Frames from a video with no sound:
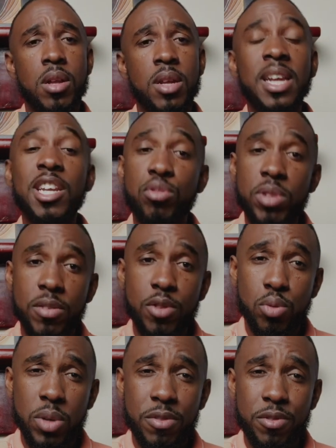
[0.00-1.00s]
illiterate of the
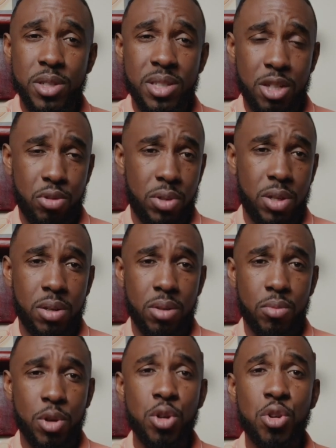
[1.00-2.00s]
21st century
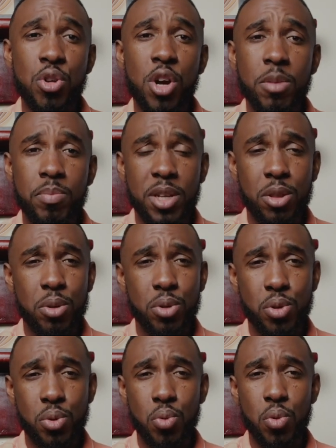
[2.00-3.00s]
will not be
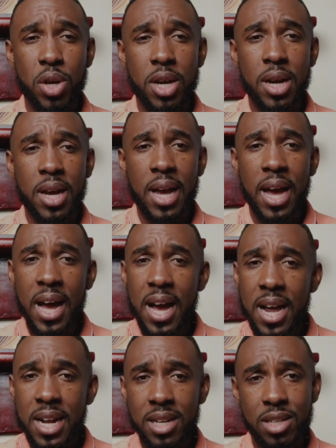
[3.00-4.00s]
those who
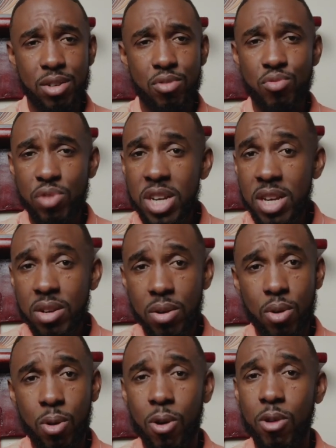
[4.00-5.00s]
can't read
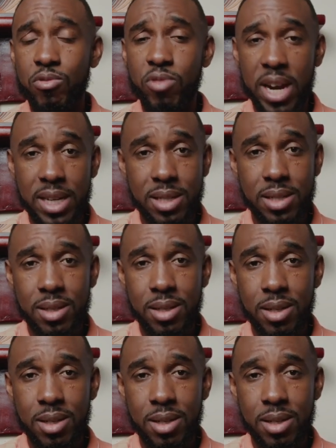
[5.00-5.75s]
or write.